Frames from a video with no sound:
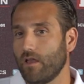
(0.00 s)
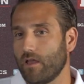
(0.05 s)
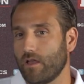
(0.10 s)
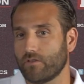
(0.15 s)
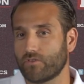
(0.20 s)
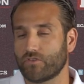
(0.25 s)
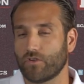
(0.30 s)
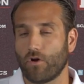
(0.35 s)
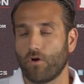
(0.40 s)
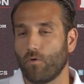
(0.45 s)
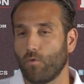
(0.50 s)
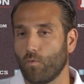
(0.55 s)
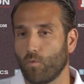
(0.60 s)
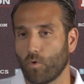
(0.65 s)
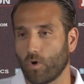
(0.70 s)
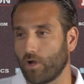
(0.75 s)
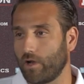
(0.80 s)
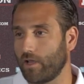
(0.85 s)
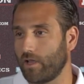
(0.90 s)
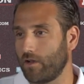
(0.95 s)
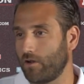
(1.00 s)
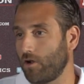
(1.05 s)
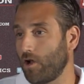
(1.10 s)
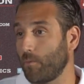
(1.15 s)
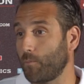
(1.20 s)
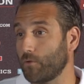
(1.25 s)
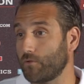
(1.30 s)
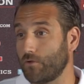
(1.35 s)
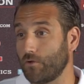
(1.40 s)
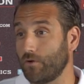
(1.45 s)
And so we're going to get an
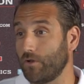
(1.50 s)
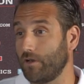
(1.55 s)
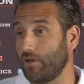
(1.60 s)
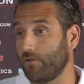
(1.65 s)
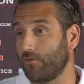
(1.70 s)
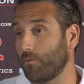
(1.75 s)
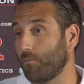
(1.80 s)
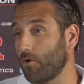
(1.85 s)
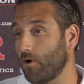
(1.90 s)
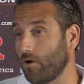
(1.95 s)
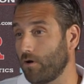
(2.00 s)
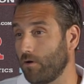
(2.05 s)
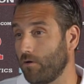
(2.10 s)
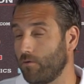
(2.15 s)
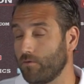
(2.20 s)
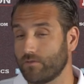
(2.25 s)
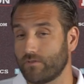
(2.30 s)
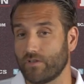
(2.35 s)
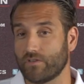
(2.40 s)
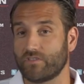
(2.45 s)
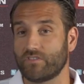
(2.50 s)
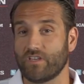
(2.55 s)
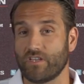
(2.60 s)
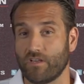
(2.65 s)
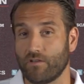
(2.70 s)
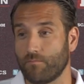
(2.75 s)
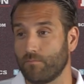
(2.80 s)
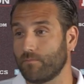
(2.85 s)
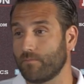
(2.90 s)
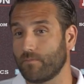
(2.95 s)
opportunity tomorrow to see
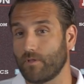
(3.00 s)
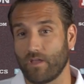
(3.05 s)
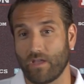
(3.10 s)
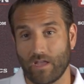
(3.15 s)
him